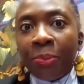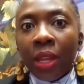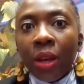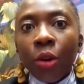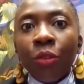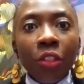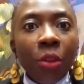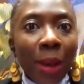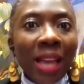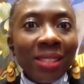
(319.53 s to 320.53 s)
over the
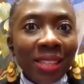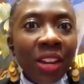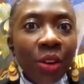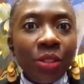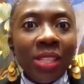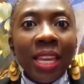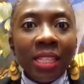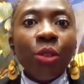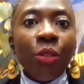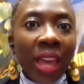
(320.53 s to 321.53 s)
past years,
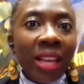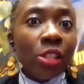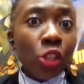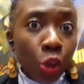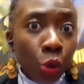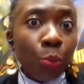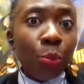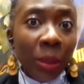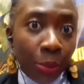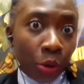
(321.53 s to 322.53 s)
it's thanks to
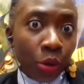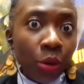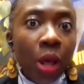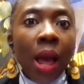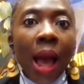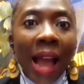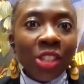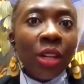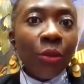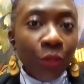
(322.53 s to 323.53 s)
people
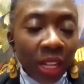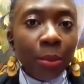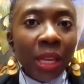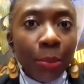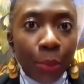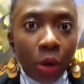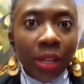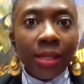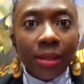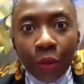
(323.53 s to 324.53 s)
actually filming
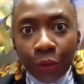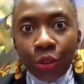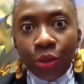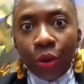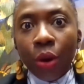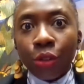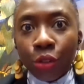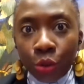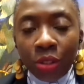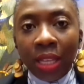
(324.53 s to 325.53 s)
police officers on
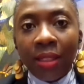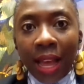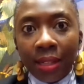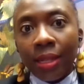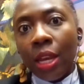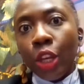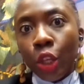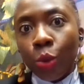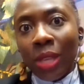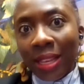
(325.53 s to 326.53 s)
duty that
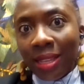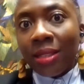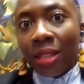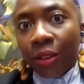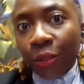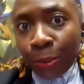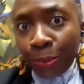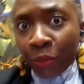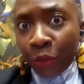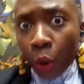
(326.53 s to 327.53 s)
use excessive
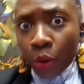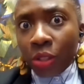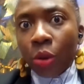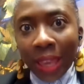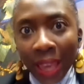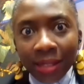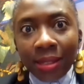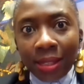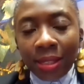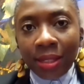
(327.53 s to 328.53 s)
force against
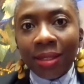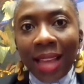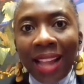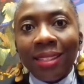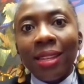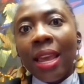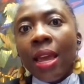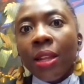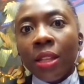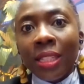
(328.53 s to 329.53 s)
citizens that
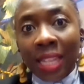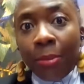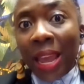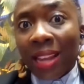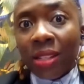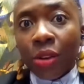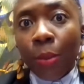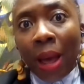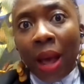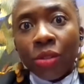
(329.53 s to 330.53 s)
the debate
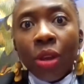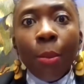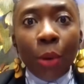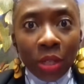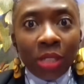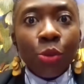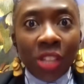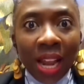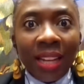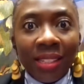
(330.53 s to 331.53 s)
about police
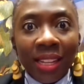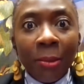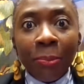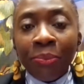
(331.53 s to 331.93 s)
brutality